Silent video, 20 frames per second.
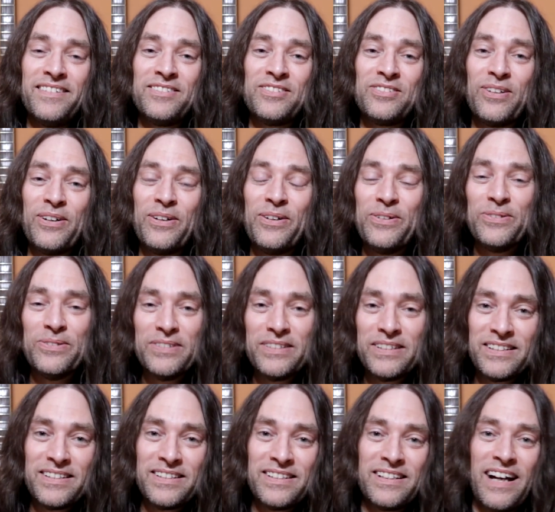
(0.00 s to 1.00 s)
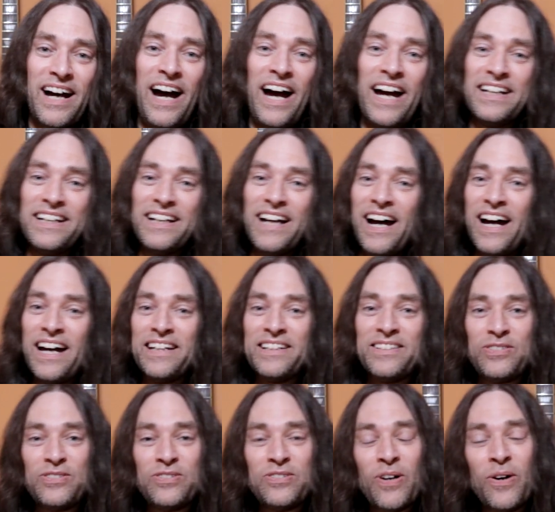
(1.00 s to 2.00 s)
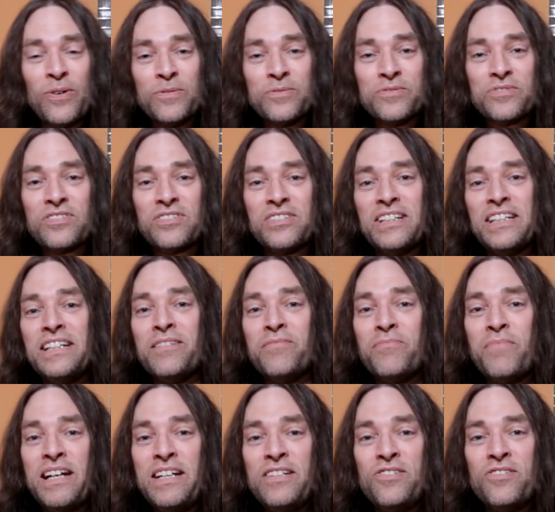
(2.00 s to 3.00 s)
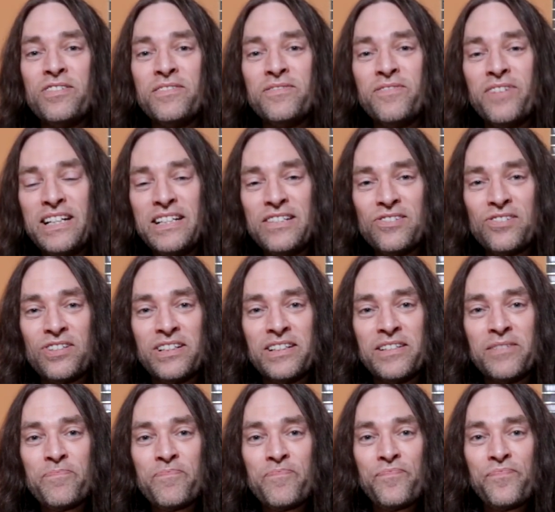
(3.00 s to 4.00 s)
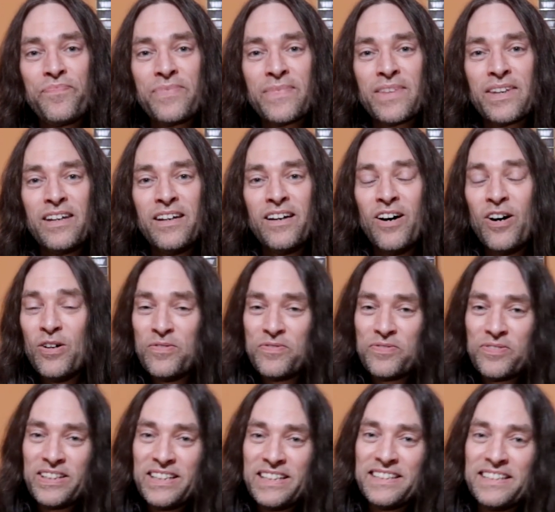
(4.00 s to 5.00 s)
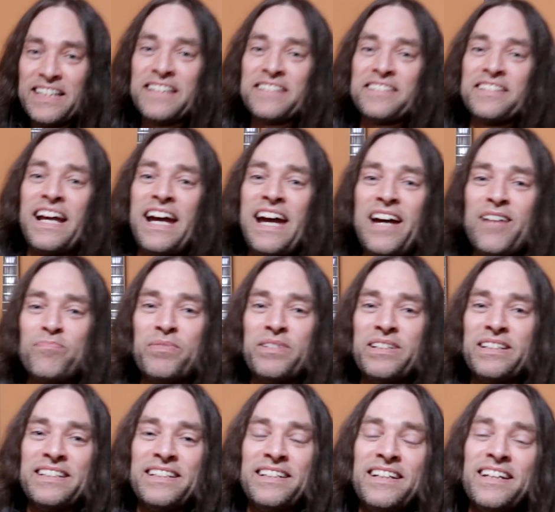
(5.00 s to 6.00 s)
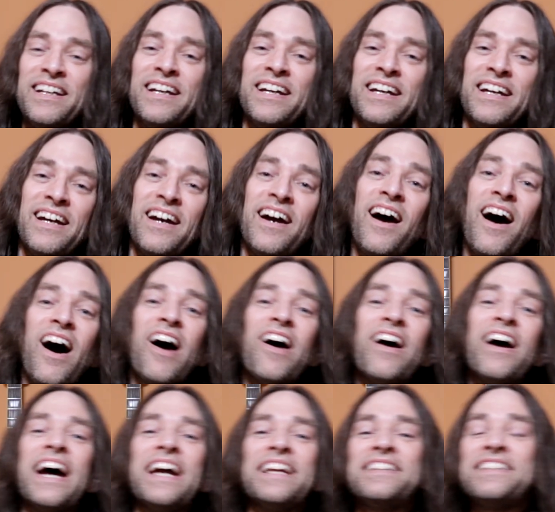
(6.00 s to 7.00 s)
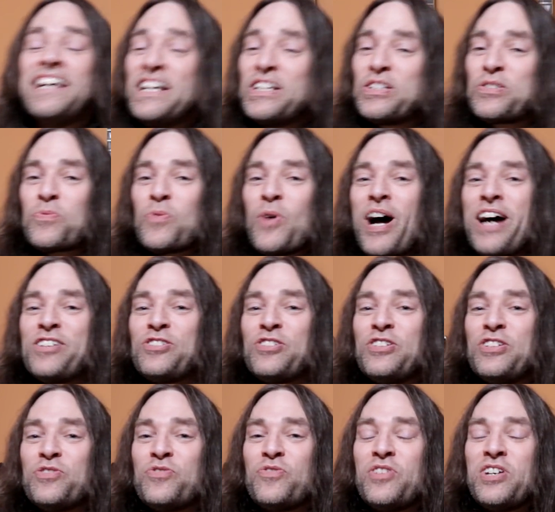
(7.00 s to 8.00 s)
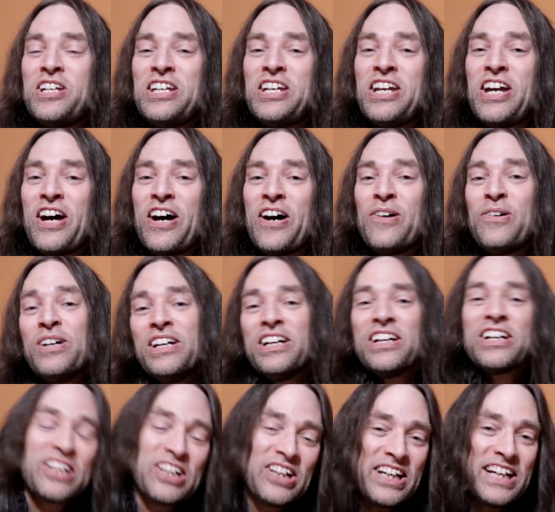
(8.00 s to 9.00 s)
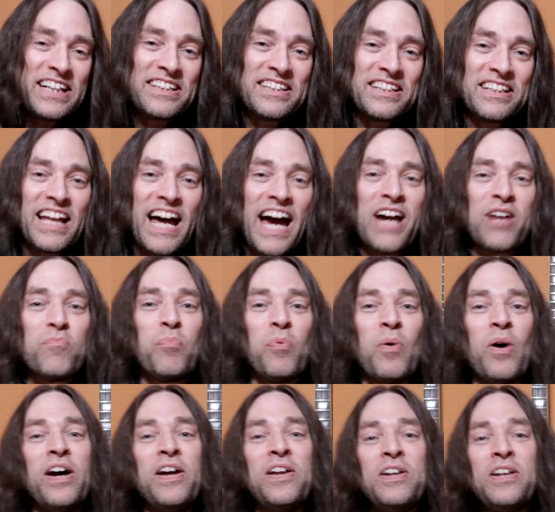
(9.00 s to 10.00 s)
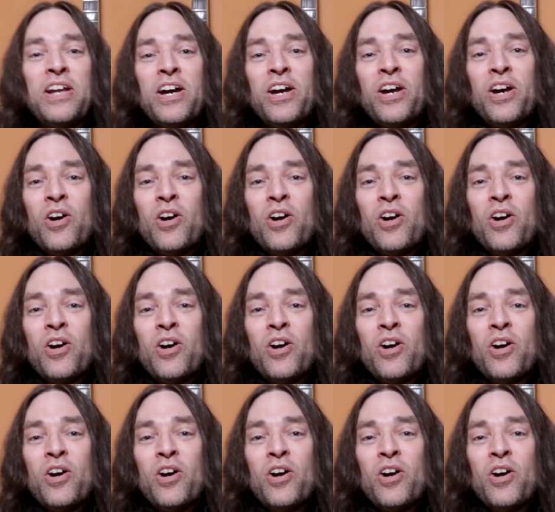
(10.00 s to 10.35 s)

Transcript: So I don't see a major invasion. Hopefully it doesn't happen. All right, thanks for watching this video. Click the like button,